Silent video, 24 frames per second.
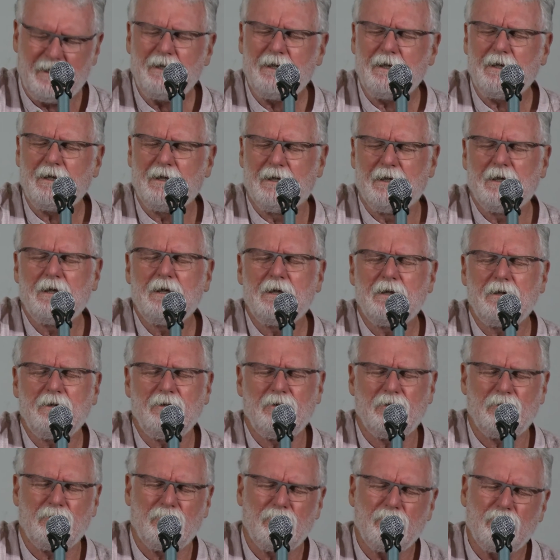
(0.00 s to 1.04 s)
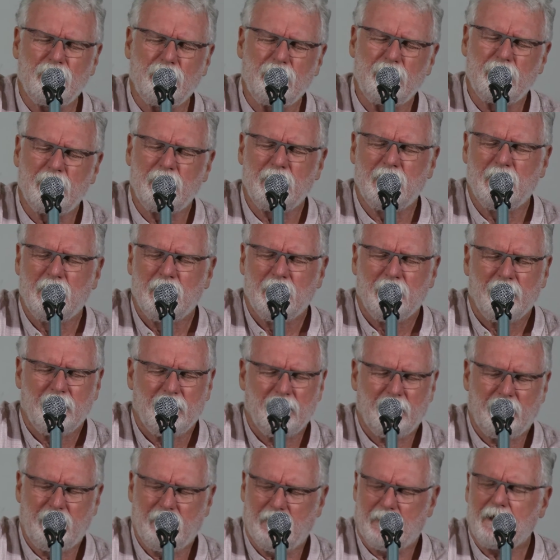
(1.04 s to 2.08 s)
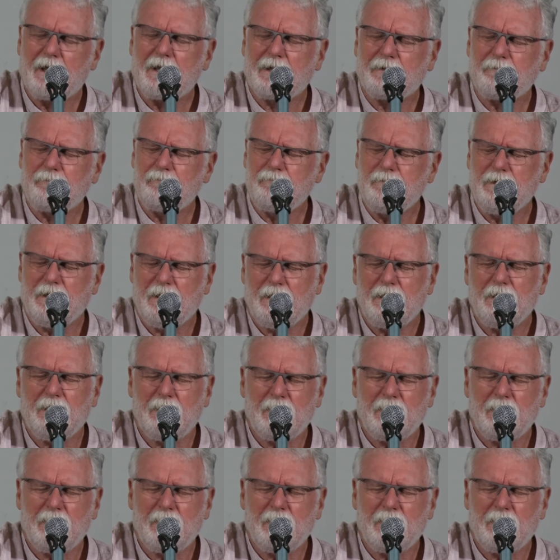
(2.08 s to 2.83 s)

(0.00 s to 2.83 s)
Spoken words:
and you. You got me,